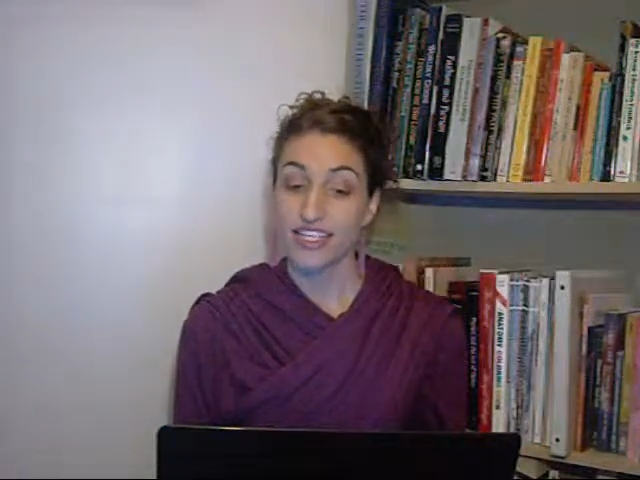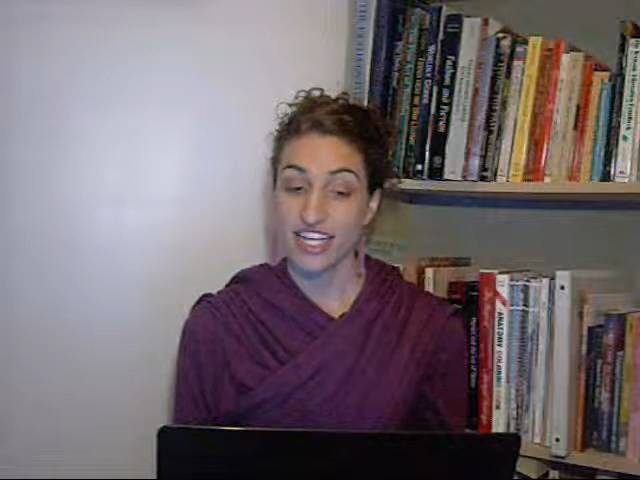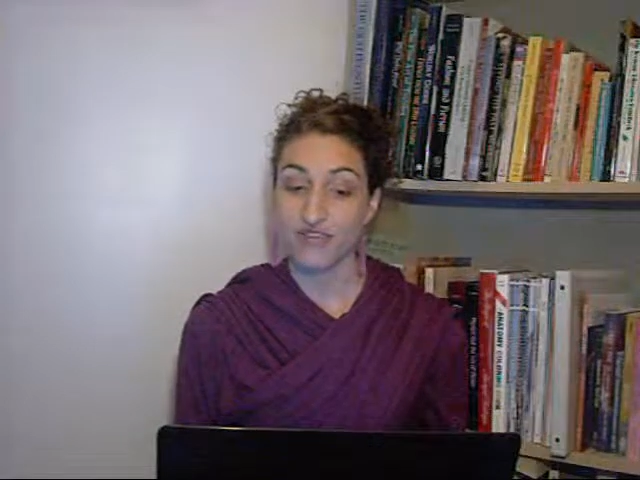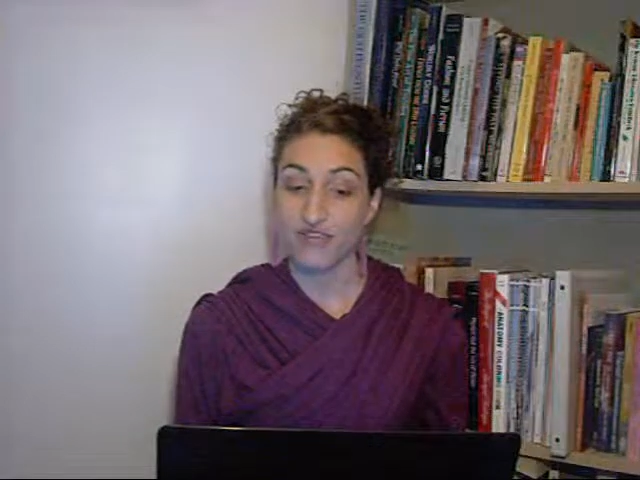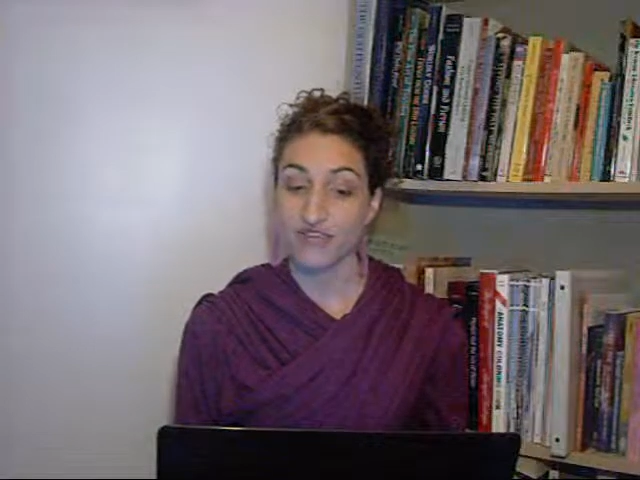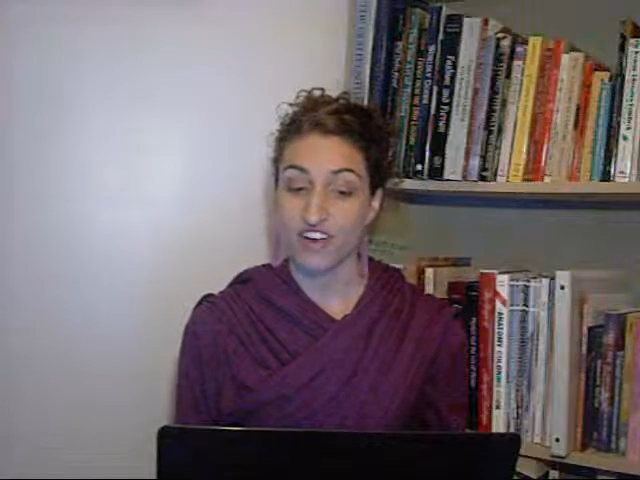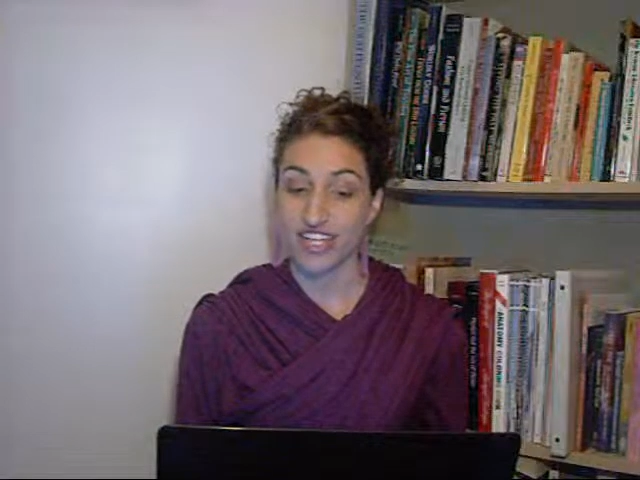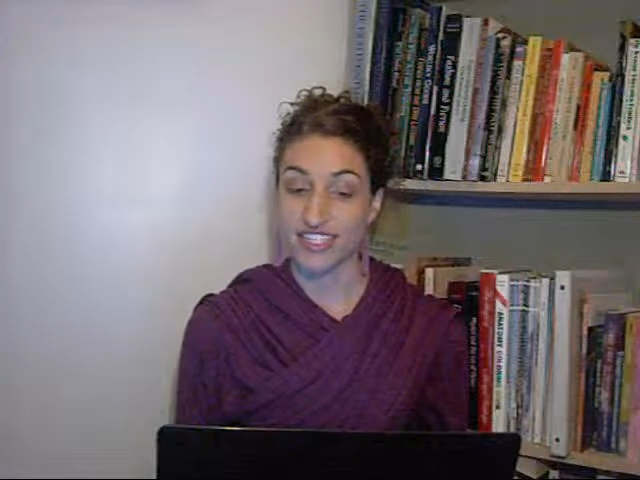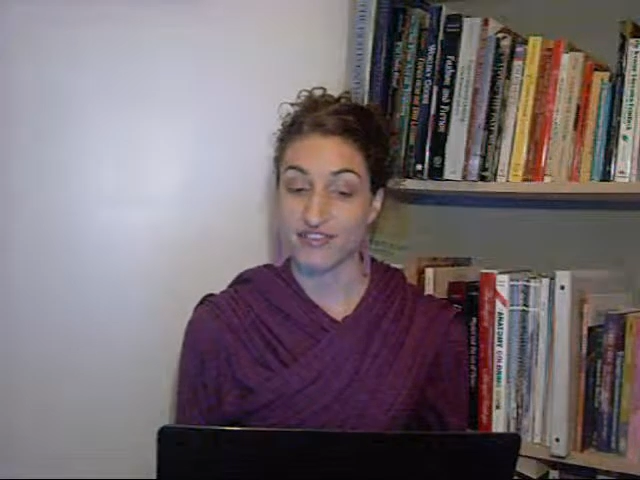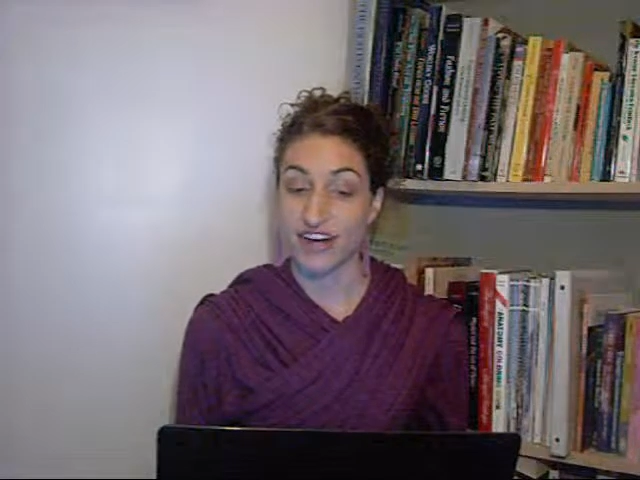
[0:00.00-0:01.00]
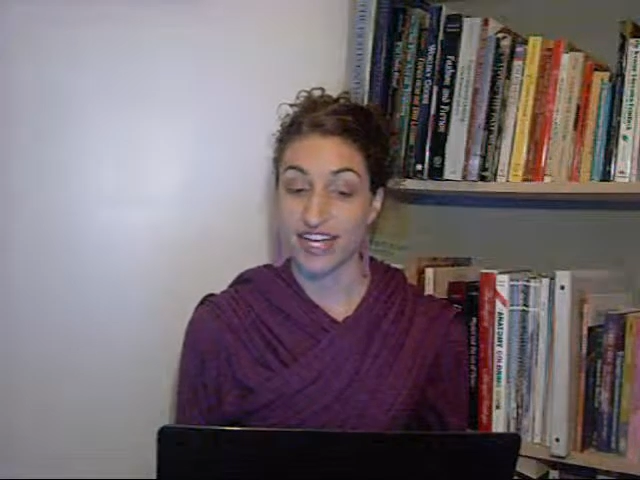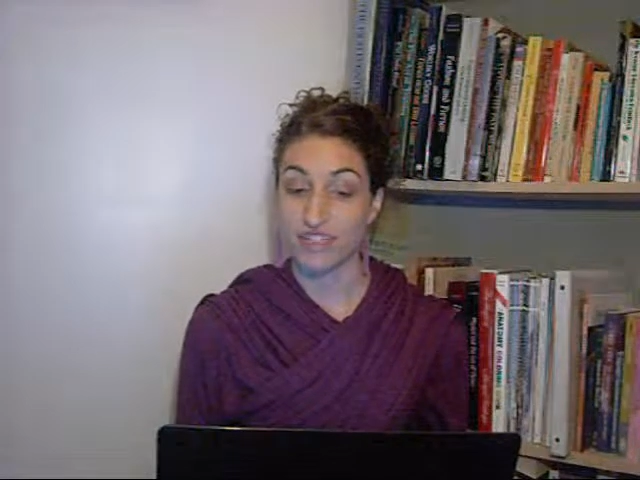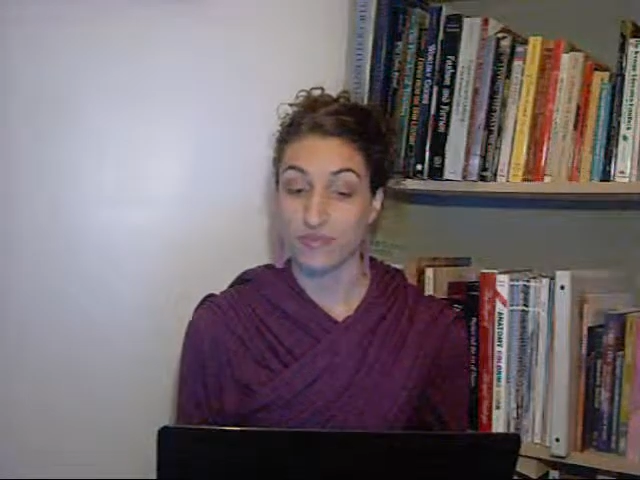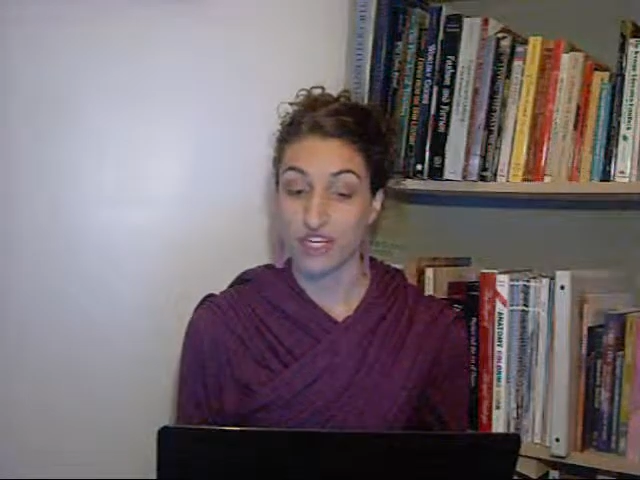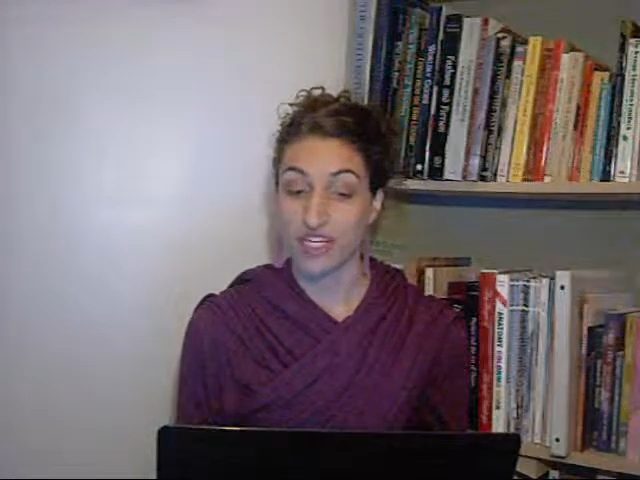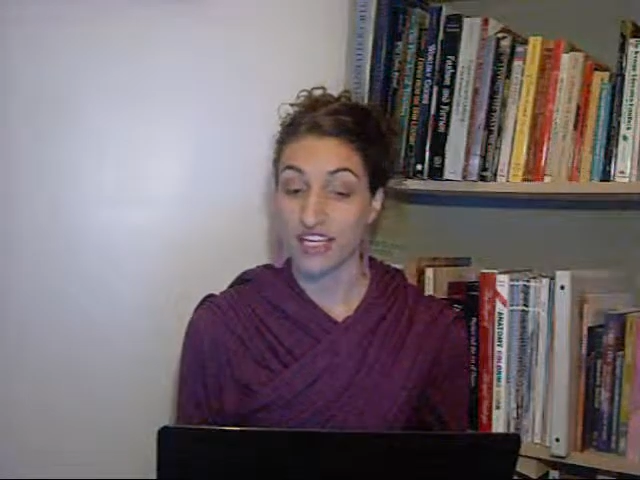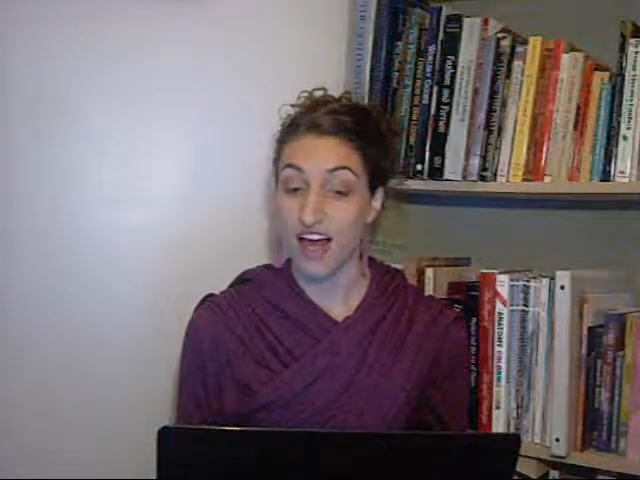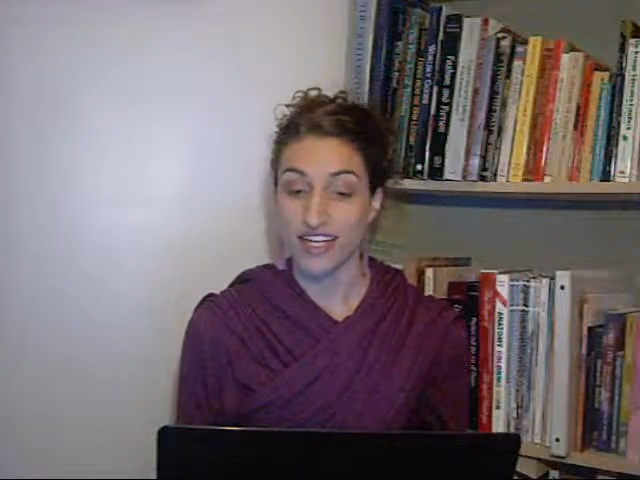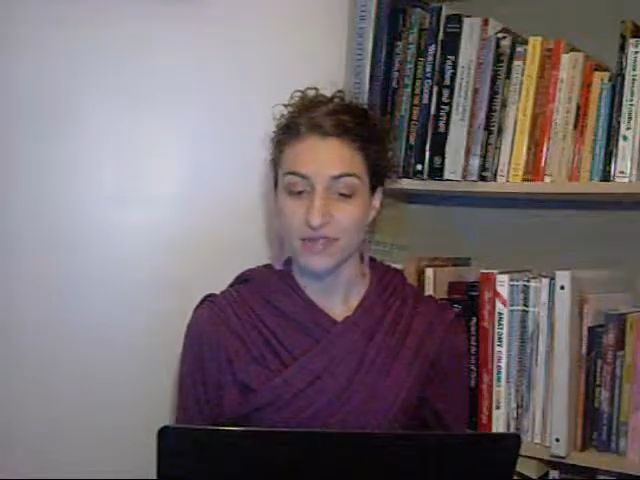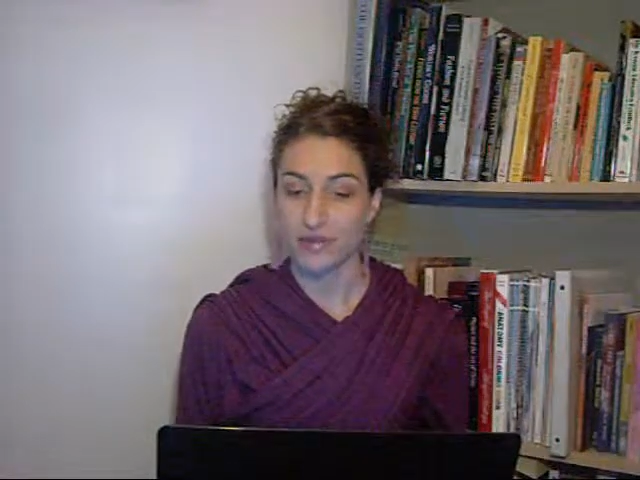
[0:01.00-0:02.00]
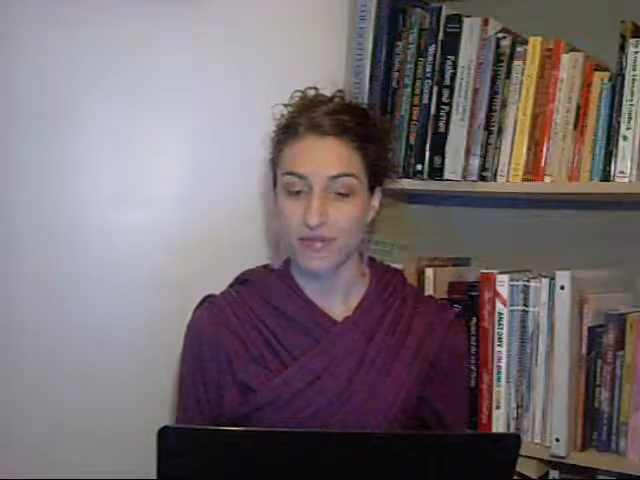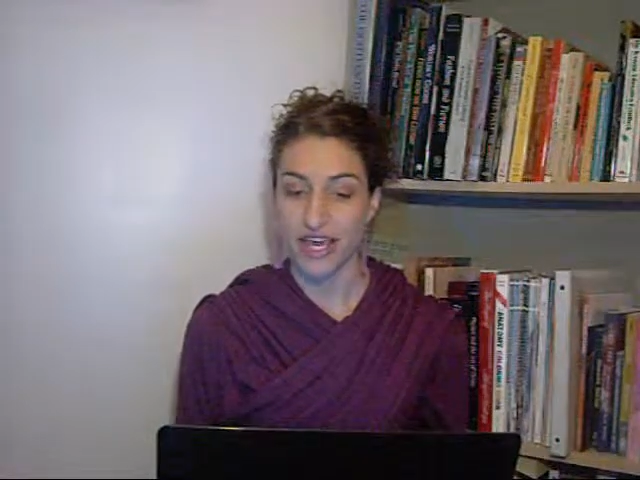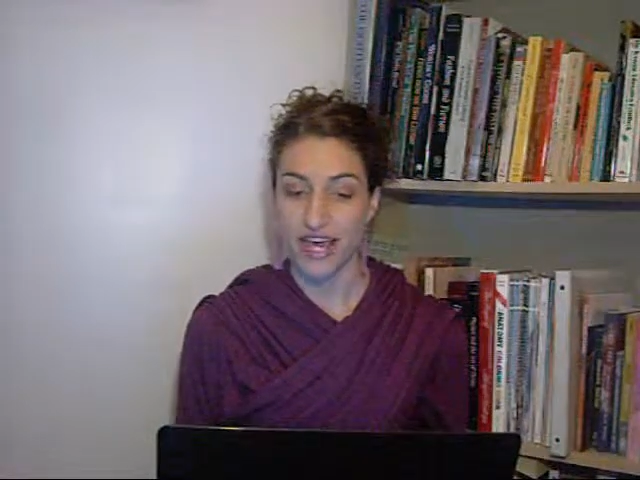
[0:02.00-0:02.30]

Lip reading: Several friends advised me not to put my